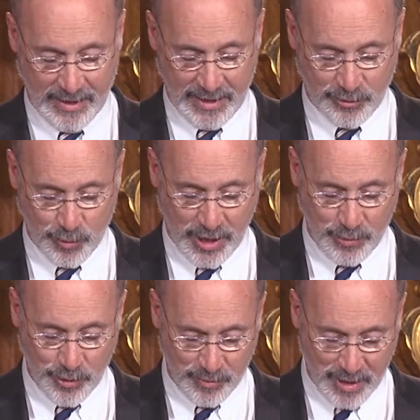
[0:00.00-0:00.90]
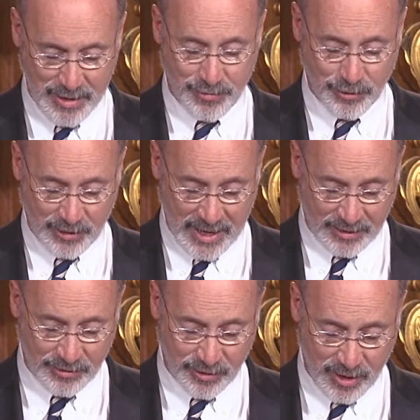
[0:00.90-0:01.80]
That's why one of my first
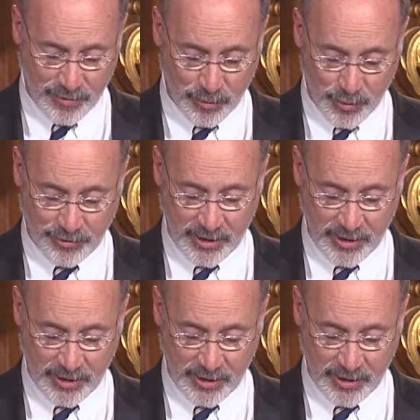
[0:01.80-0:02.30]
acts as governor was